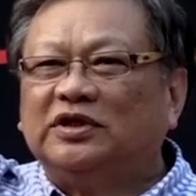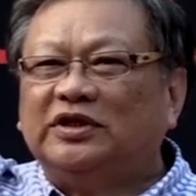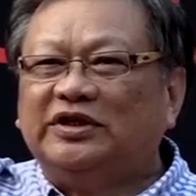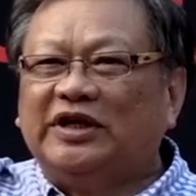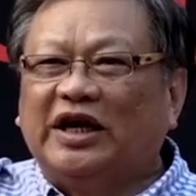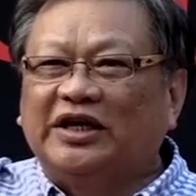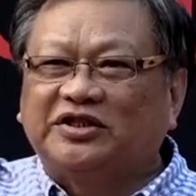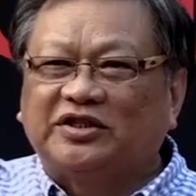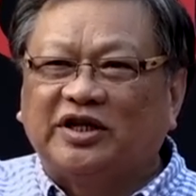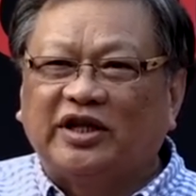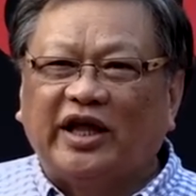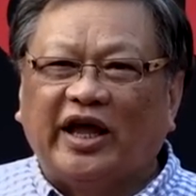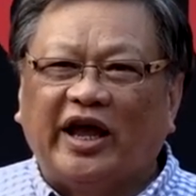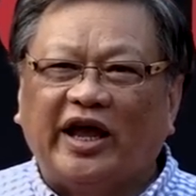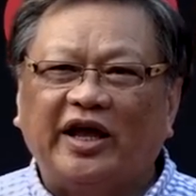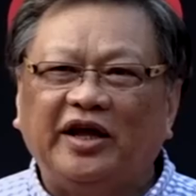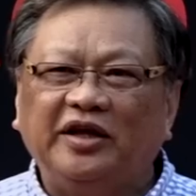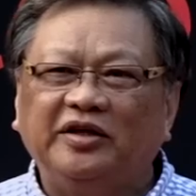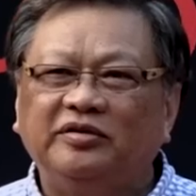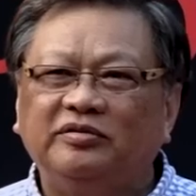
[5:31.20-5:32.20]

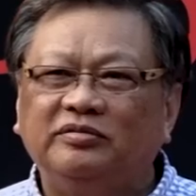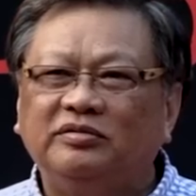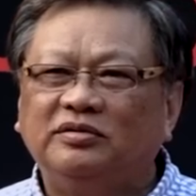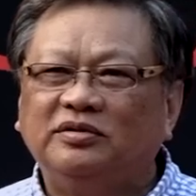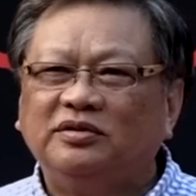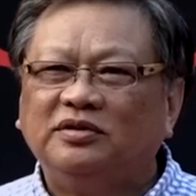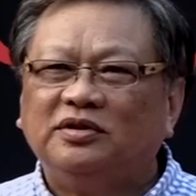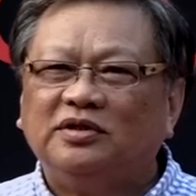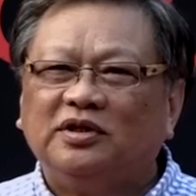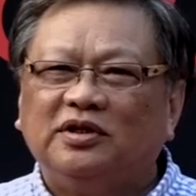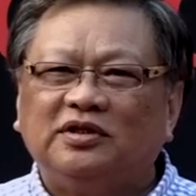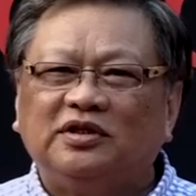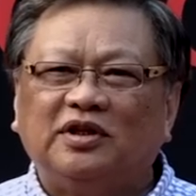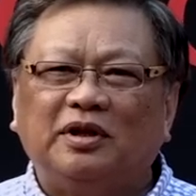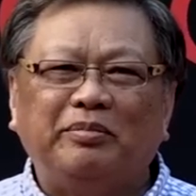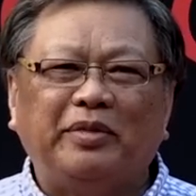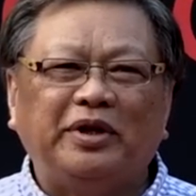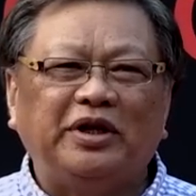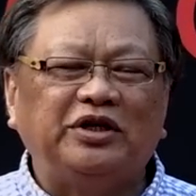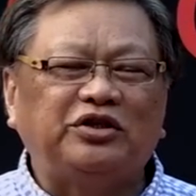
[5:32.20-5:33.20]
Yesterday, the
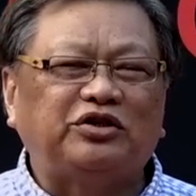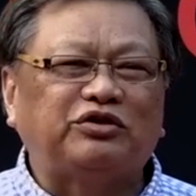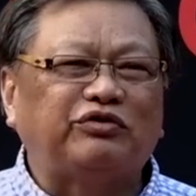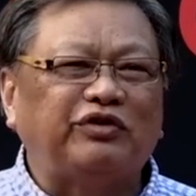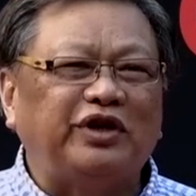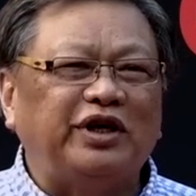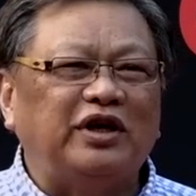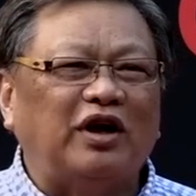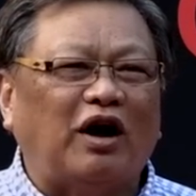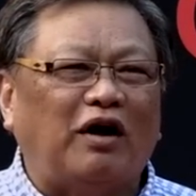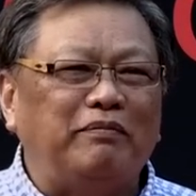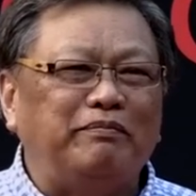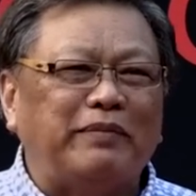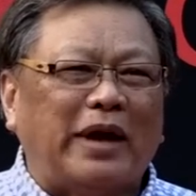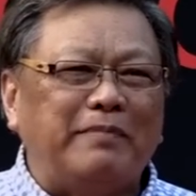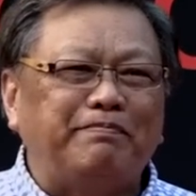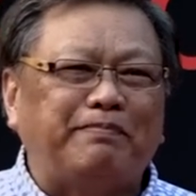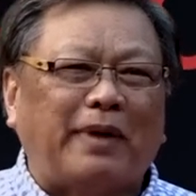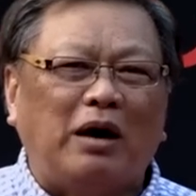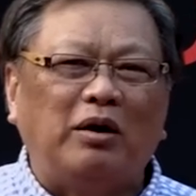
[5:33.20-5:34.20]
Ministry of
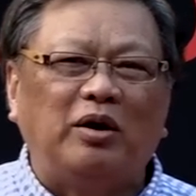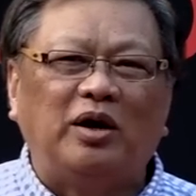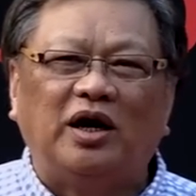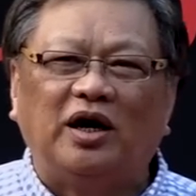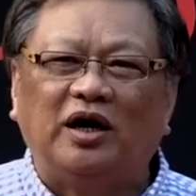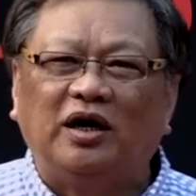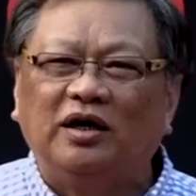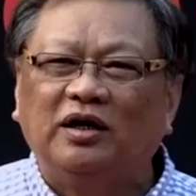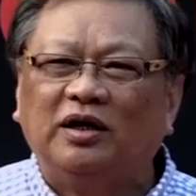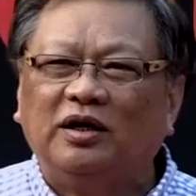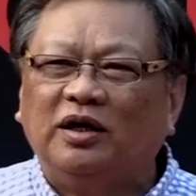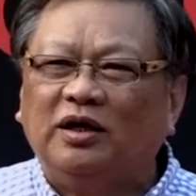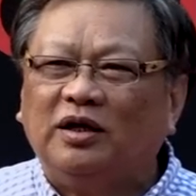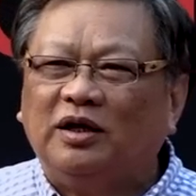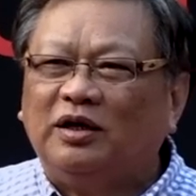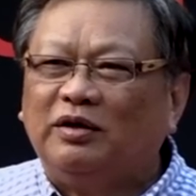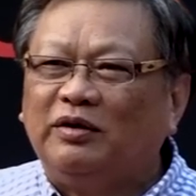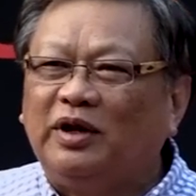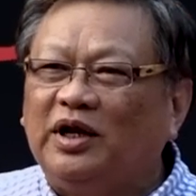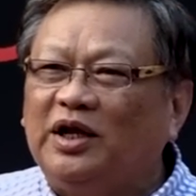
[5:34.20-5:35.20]
Manpower
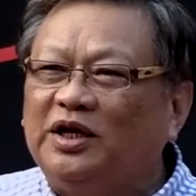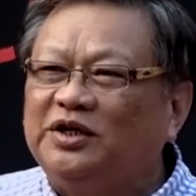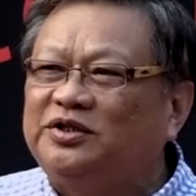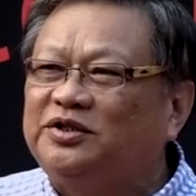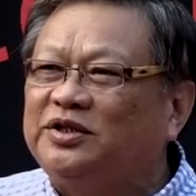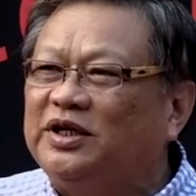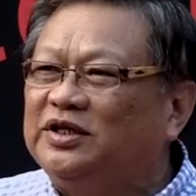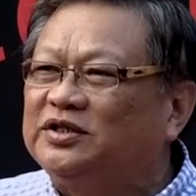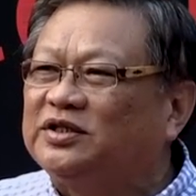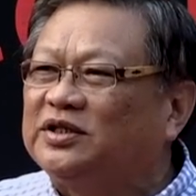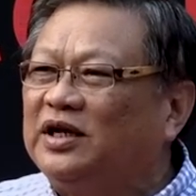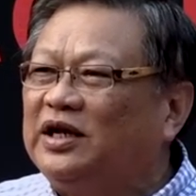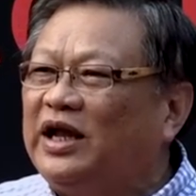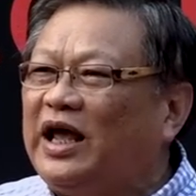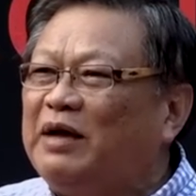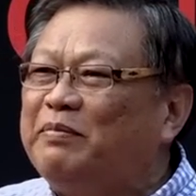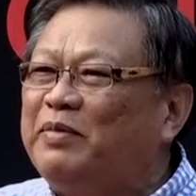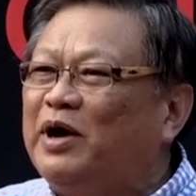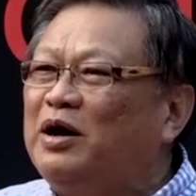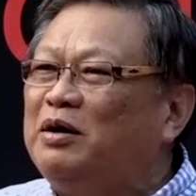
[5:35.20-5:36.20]
released its
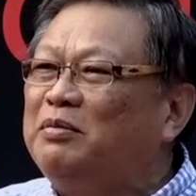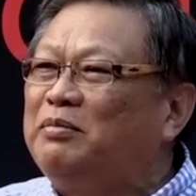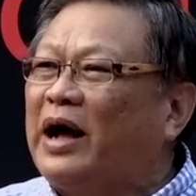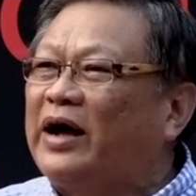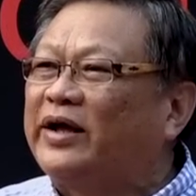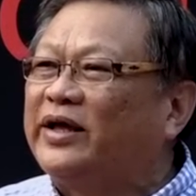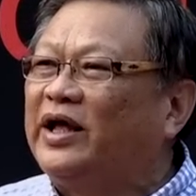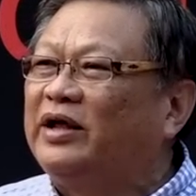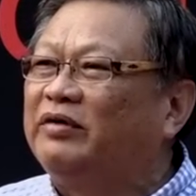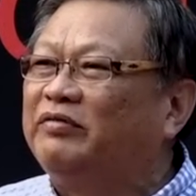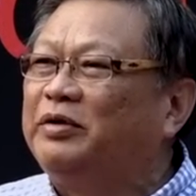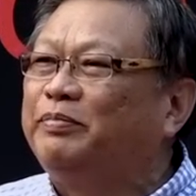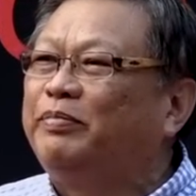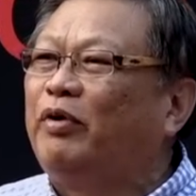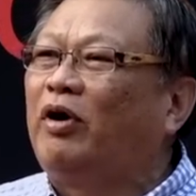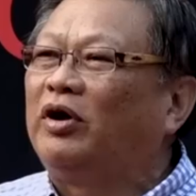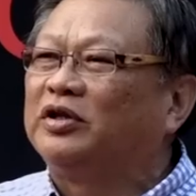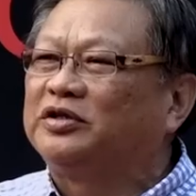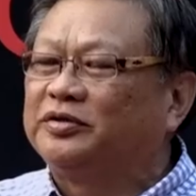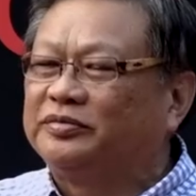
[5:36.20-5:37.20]
labour market
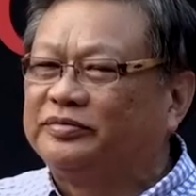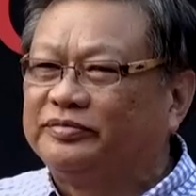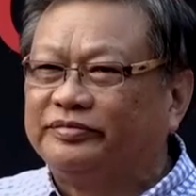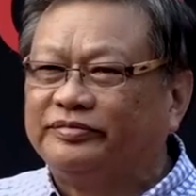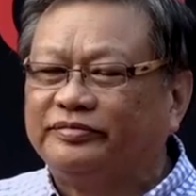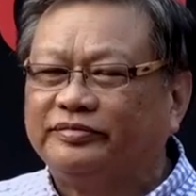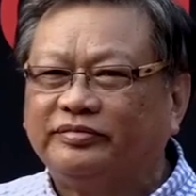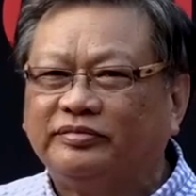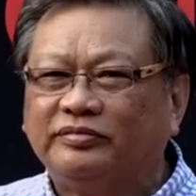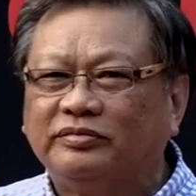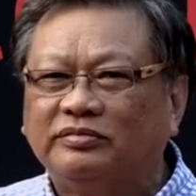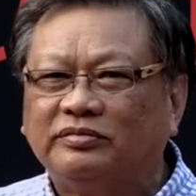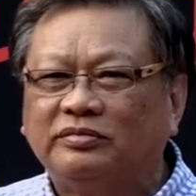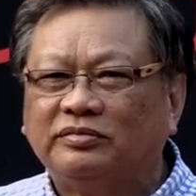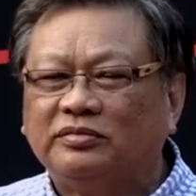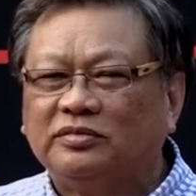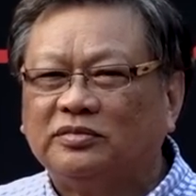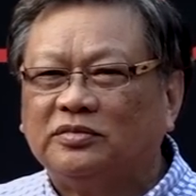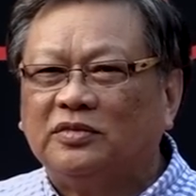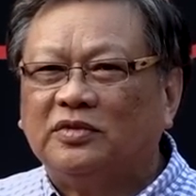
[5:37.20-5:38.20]
report.
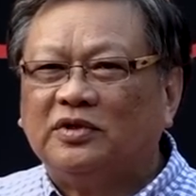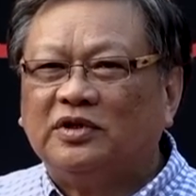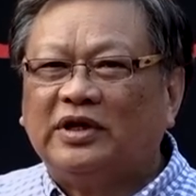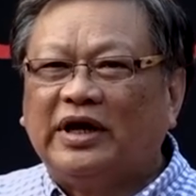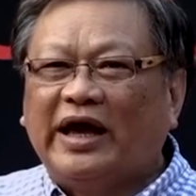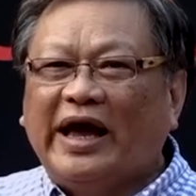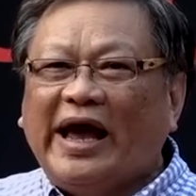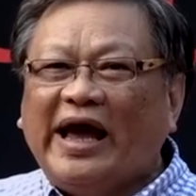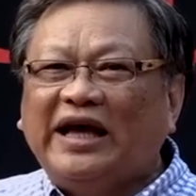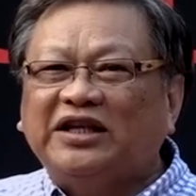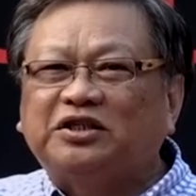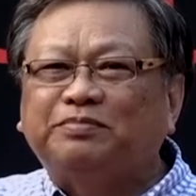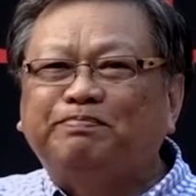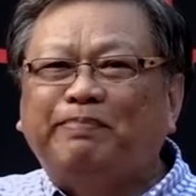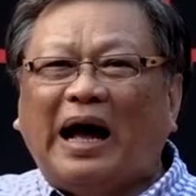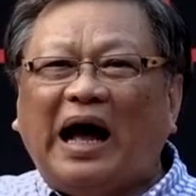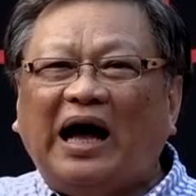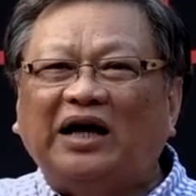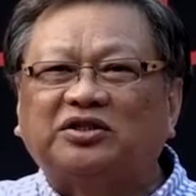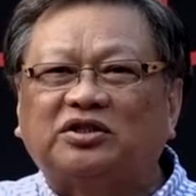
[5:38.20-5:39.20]

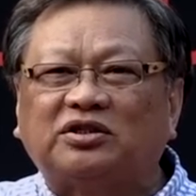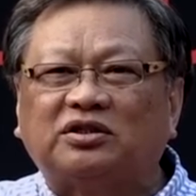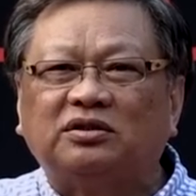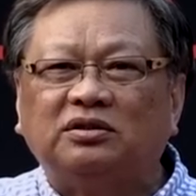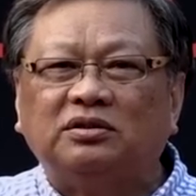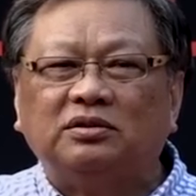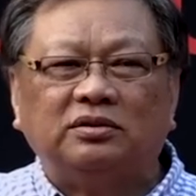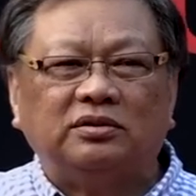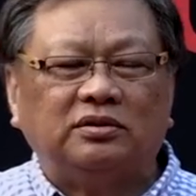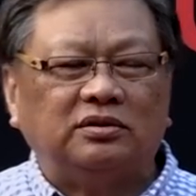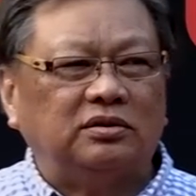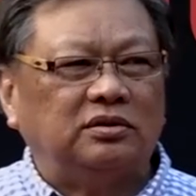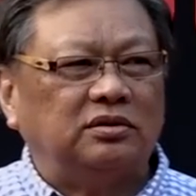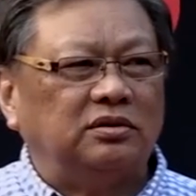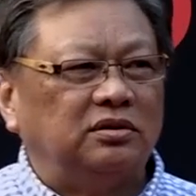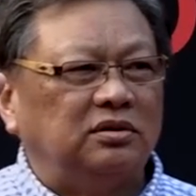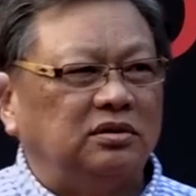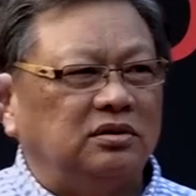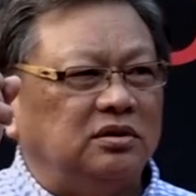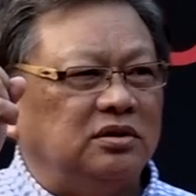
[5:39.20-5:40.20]
S-Pass
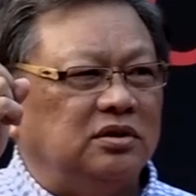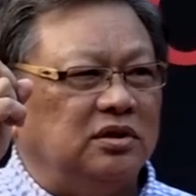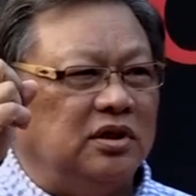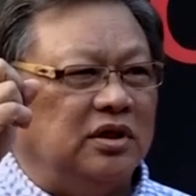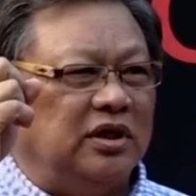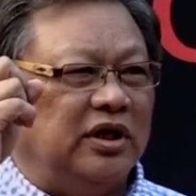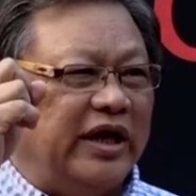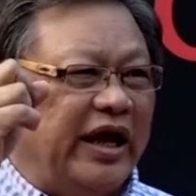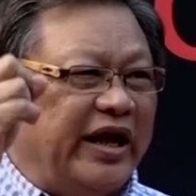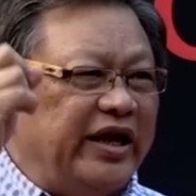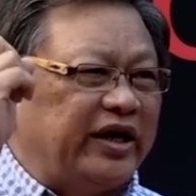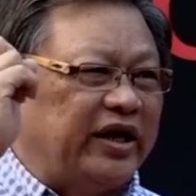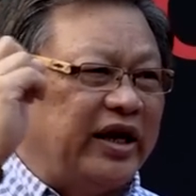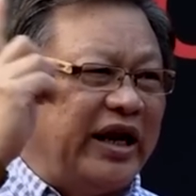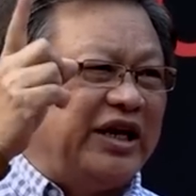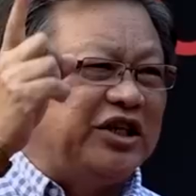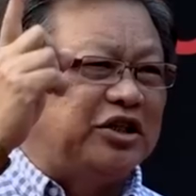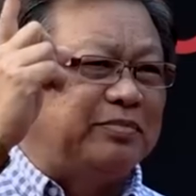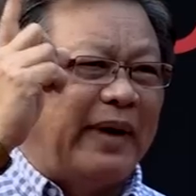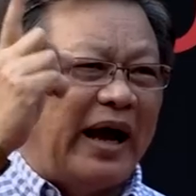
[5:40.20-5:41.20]

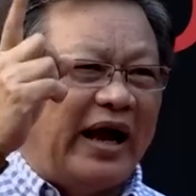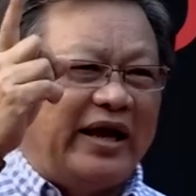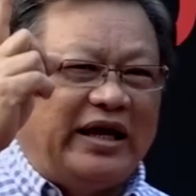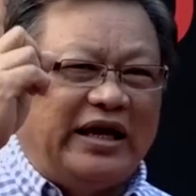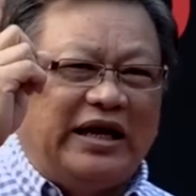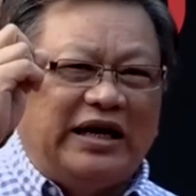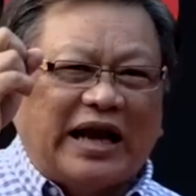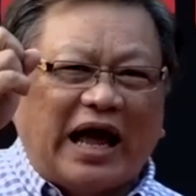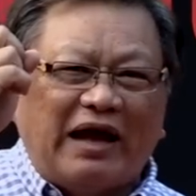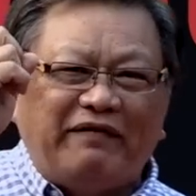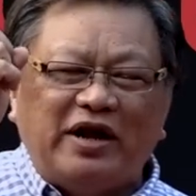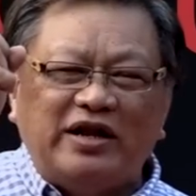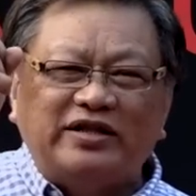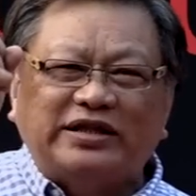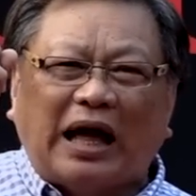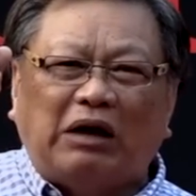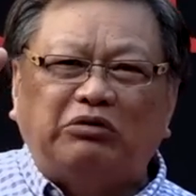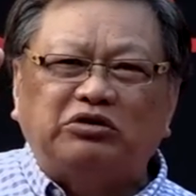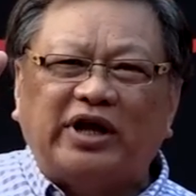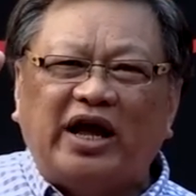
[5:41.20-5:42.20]
increased by
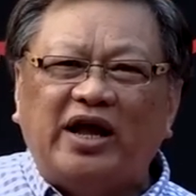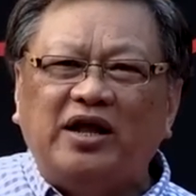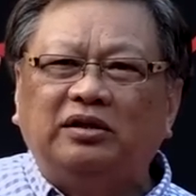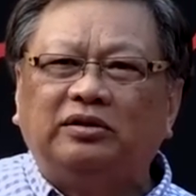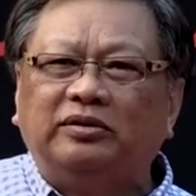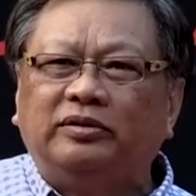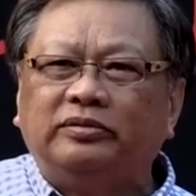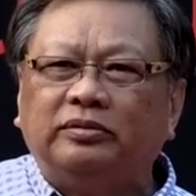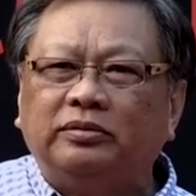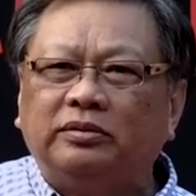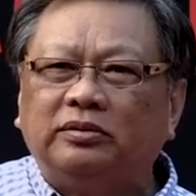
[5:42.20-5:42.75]
11,000.